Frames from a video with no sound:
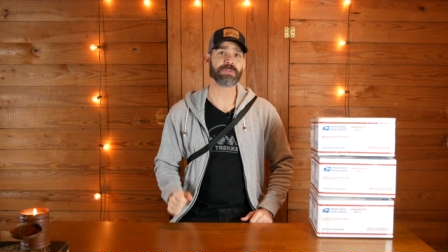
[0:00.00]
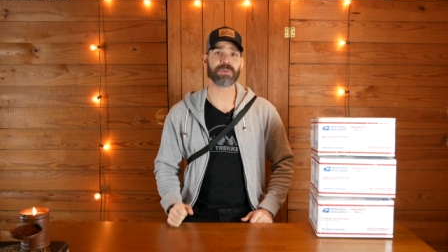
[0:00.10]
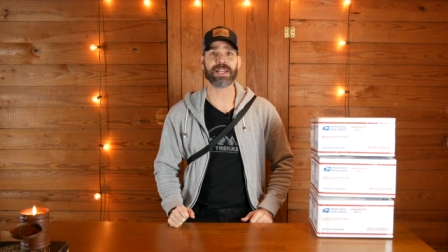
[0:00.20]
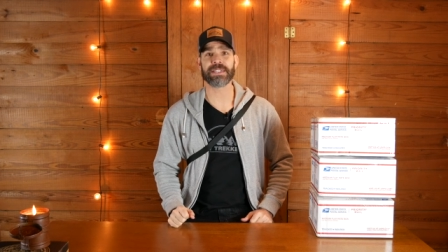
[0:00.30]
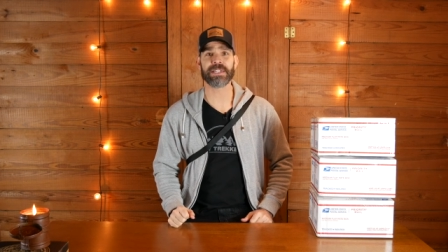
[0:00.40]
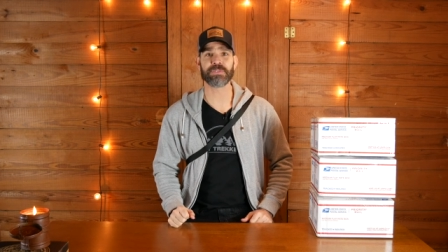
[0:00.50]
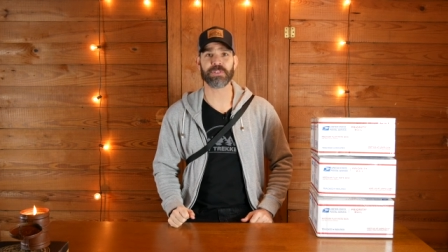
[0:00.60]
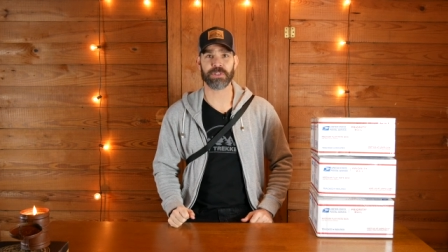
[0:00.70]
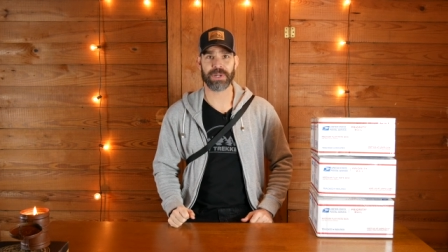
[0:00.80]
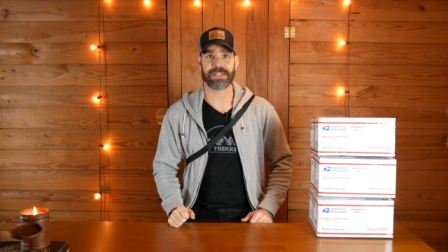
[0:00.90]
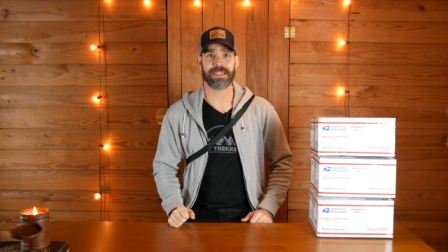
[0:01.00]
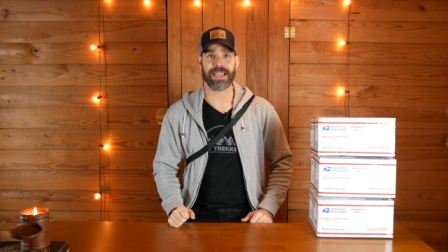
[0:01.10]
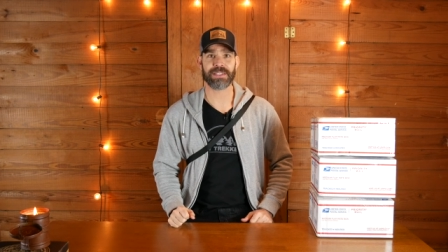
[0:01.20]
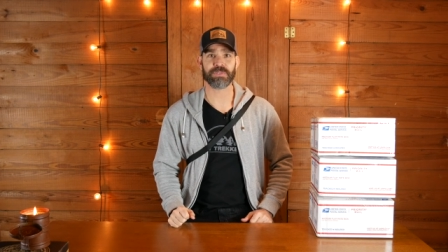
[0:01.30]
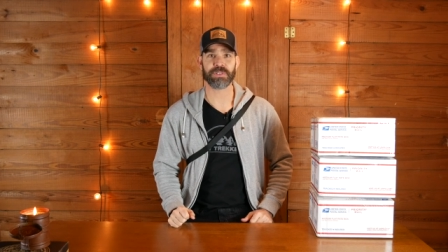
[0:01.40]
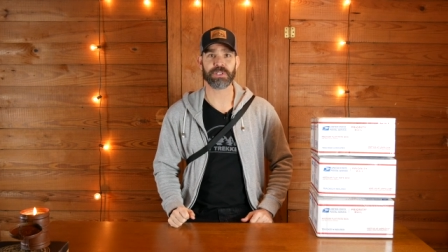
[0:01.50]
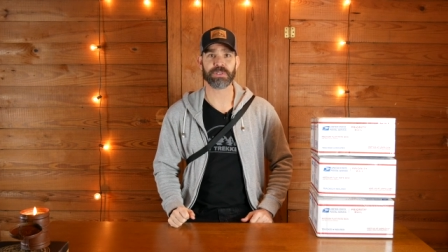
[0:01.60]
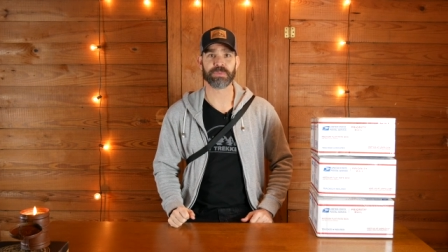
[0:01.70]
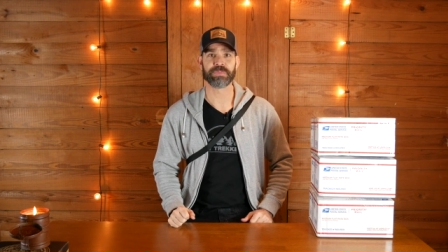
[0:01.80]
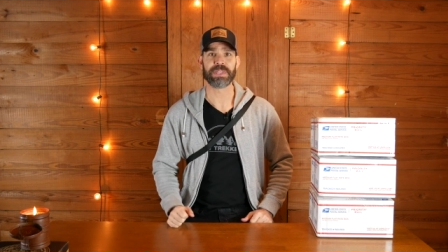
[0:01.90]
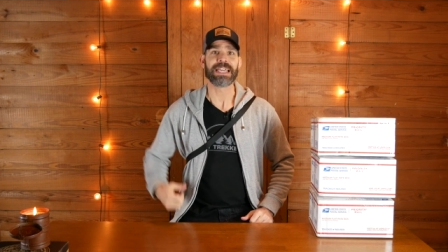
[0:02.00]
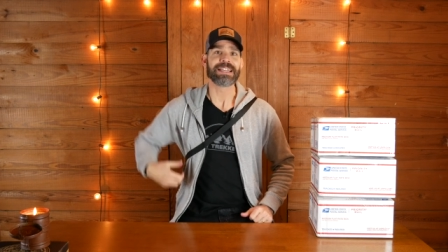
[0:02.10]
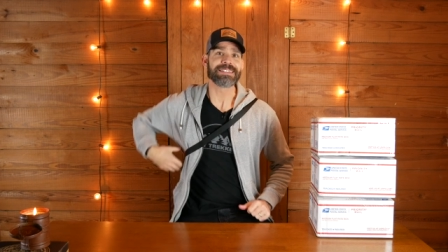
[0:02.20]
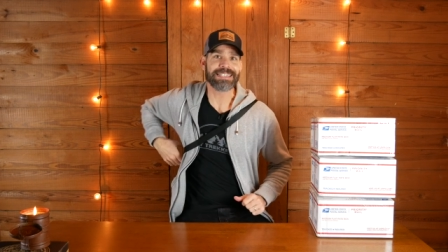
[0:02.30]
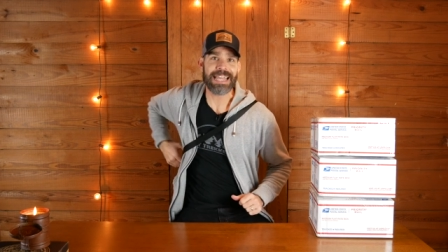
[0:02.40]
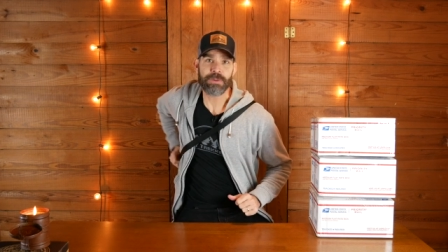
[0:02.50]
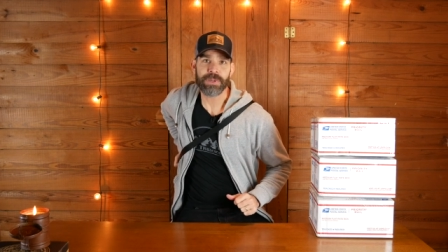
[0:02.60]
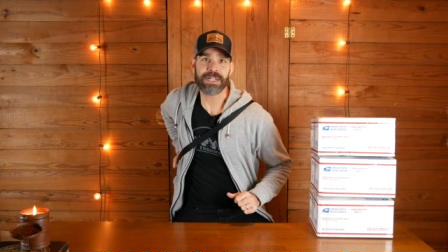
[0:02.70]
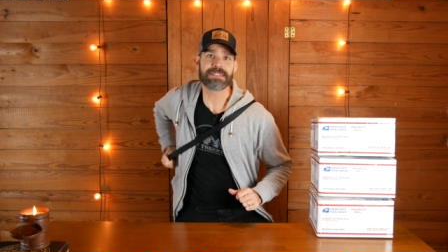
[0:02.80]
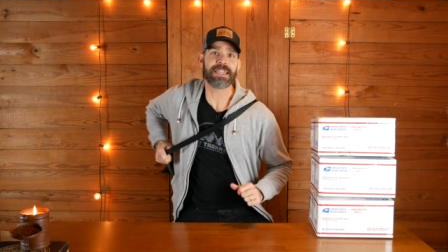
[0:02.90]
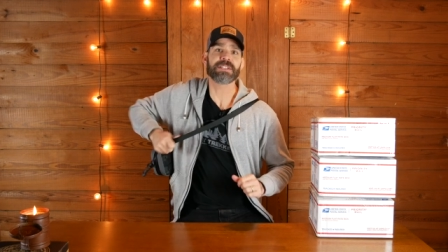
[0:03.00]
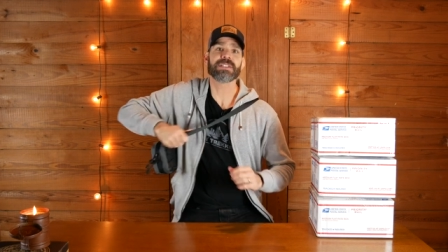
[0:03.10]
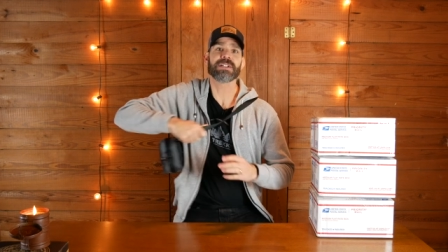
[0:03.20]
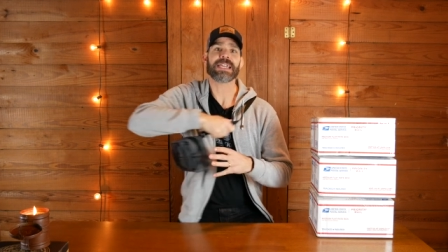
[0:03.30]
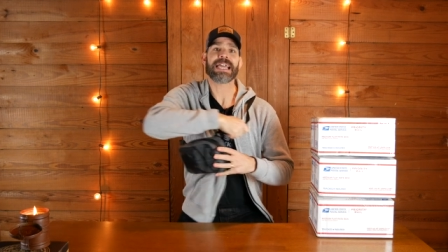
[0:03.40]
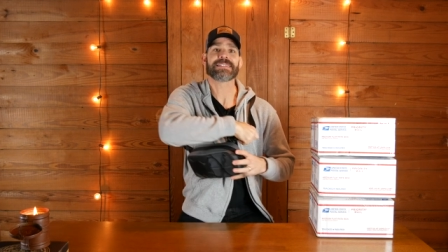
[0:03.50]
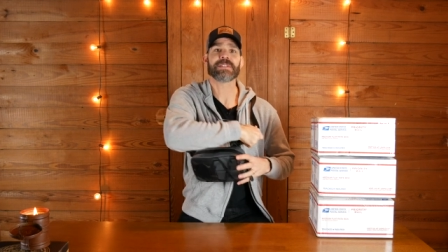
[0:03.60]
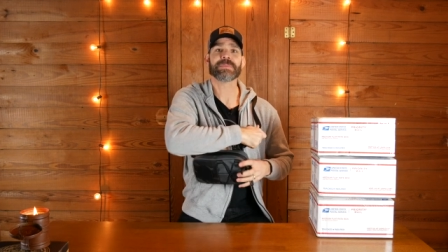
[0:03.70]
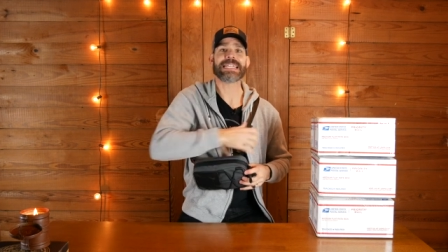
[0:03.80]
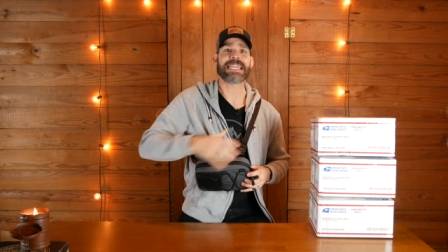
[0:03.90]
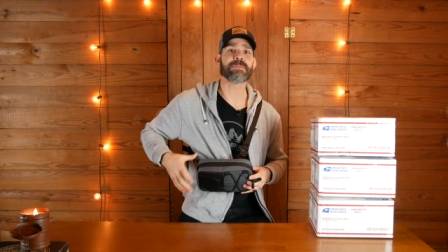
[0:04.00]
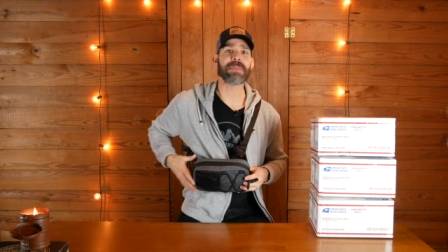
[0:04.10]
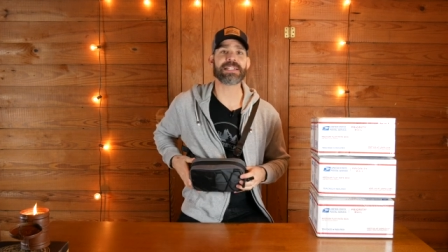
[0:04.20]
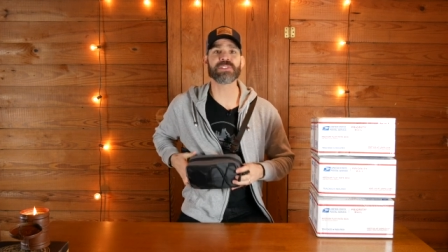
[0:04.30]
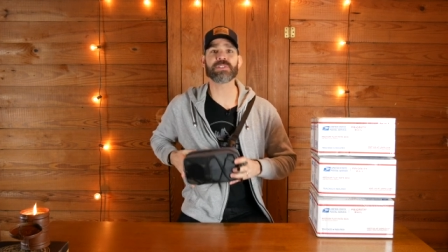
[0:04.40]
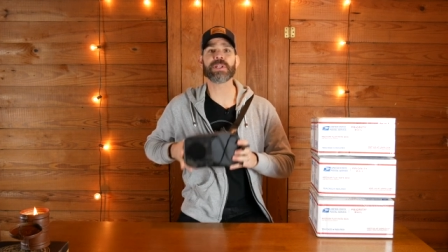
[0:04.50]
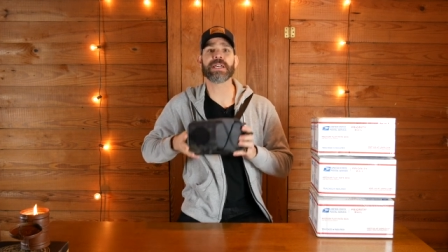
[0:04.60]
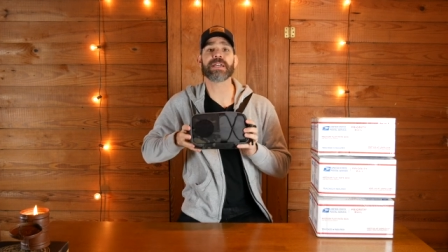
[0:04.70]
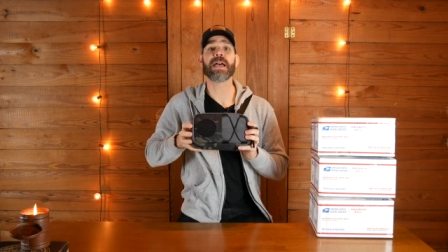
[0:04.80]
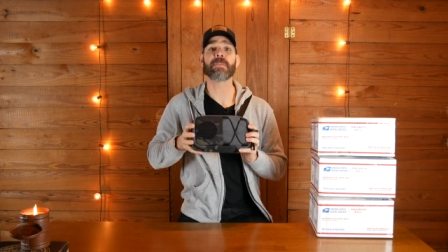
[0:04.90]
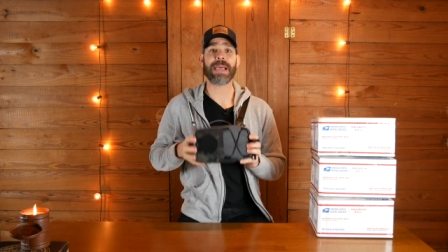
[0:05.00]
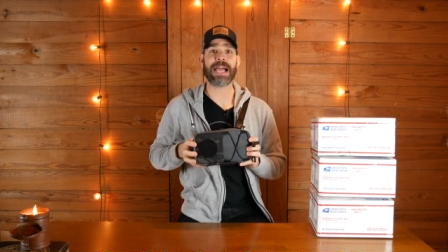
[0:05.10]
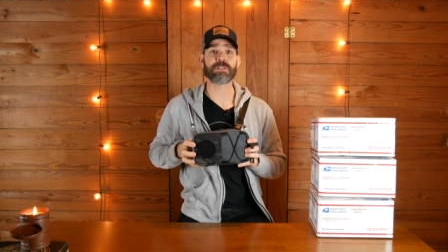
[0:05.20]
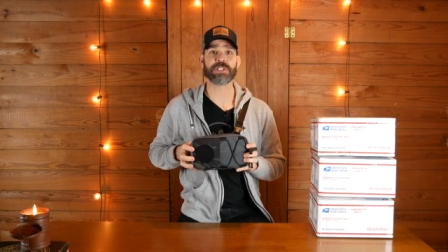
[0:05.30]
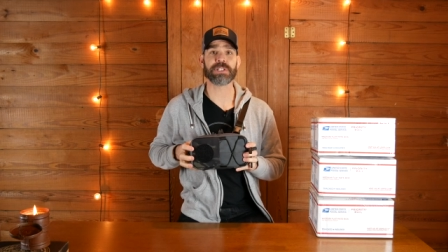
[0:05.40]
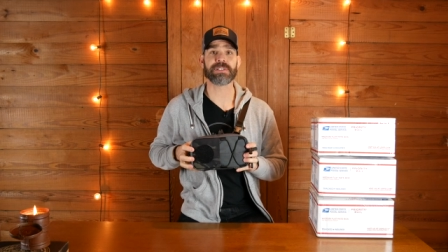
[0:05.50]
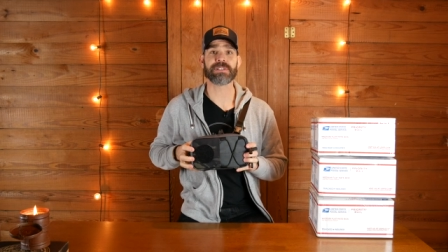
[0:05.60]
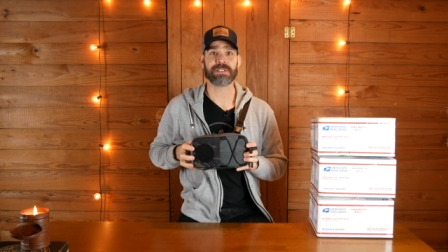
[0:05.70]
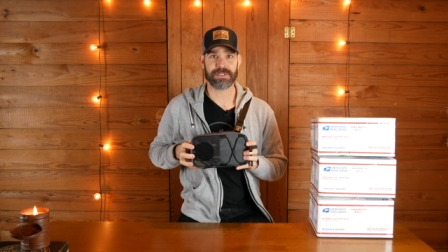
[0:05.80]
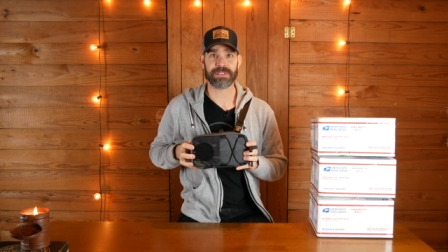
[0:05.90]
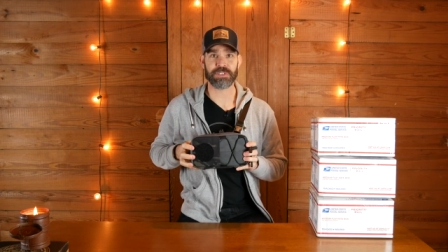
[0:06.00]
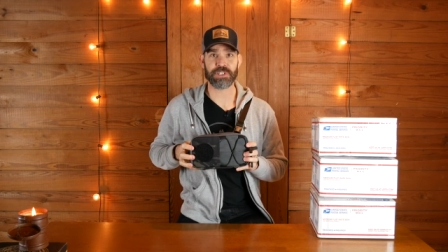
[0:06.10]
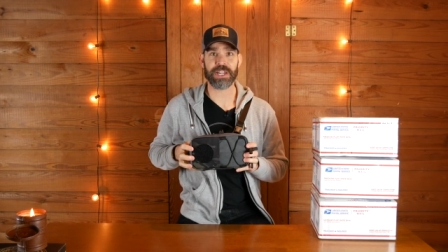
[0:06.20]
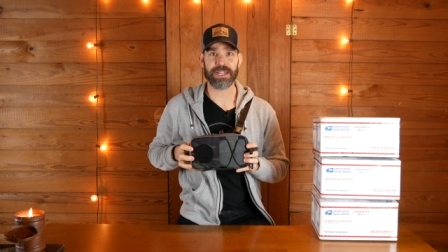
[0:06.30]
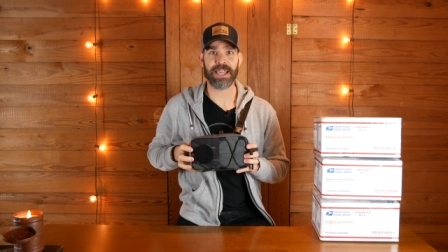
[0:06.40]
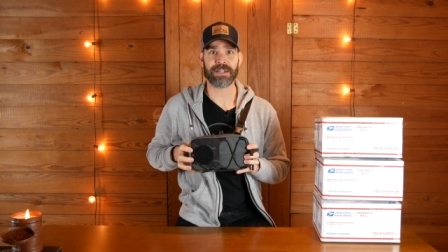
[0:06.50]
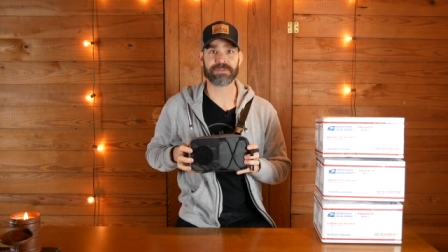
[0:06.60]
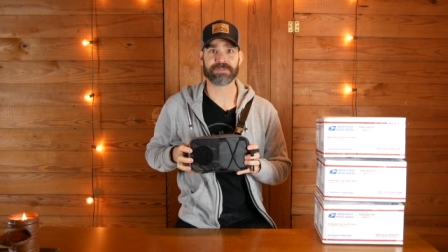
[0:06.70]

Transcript: the right gear for the right task for you. Today we're going to take a look at some Dan Matsuda pouches. Let's check it out.